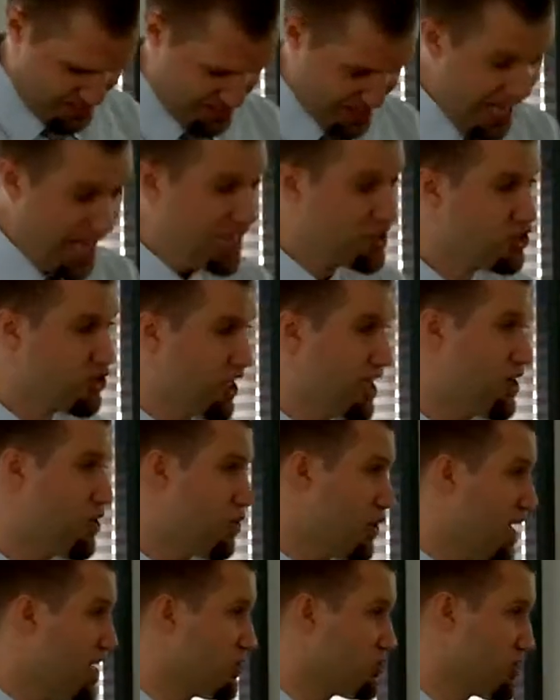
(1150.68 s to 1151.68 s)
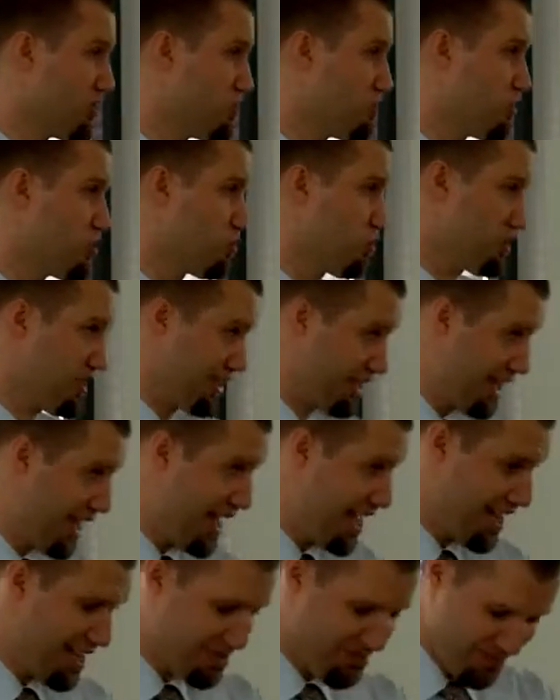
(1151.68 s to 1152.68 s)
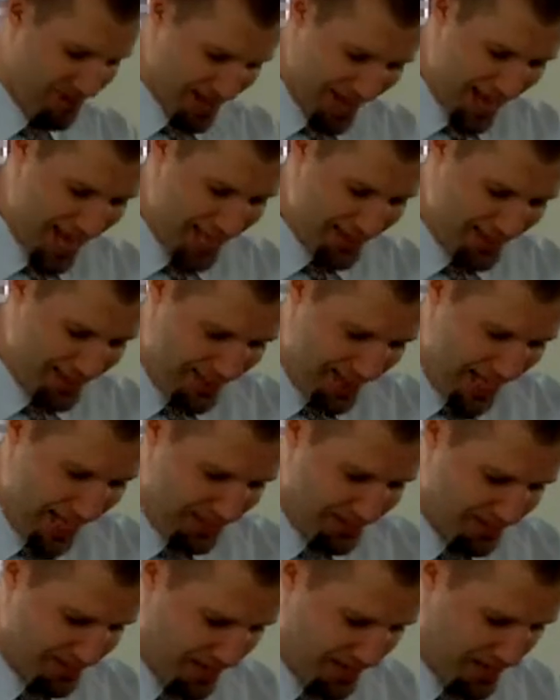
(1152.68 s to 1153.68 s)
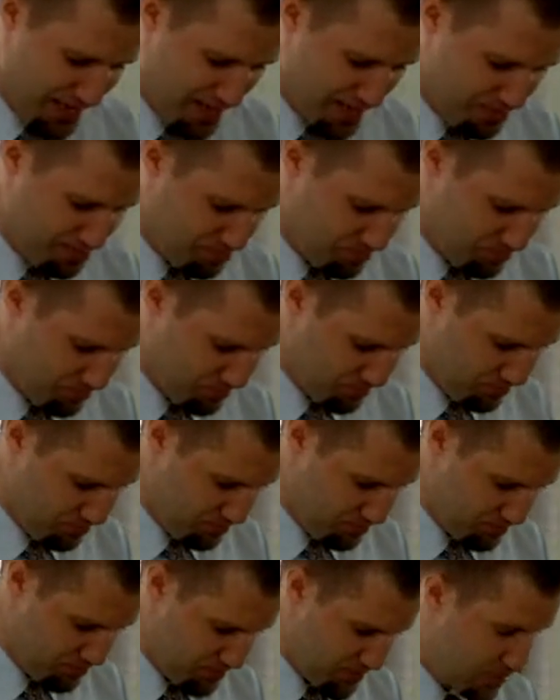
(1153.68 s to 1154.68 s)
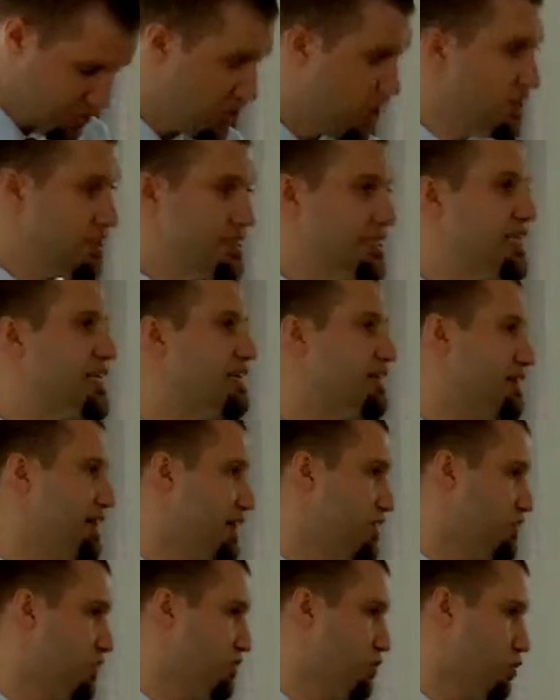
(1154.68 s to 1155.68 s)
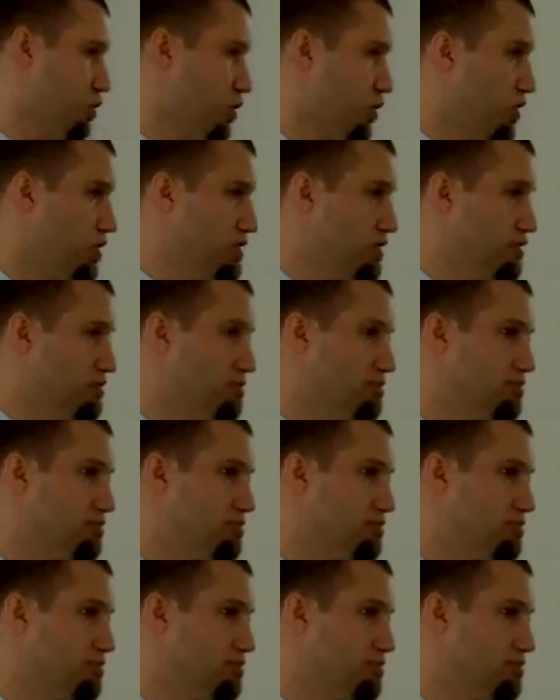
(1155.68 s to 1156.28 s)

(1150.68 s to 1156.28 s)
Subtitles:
That generation, which was alive at that time, did not see the end of the world.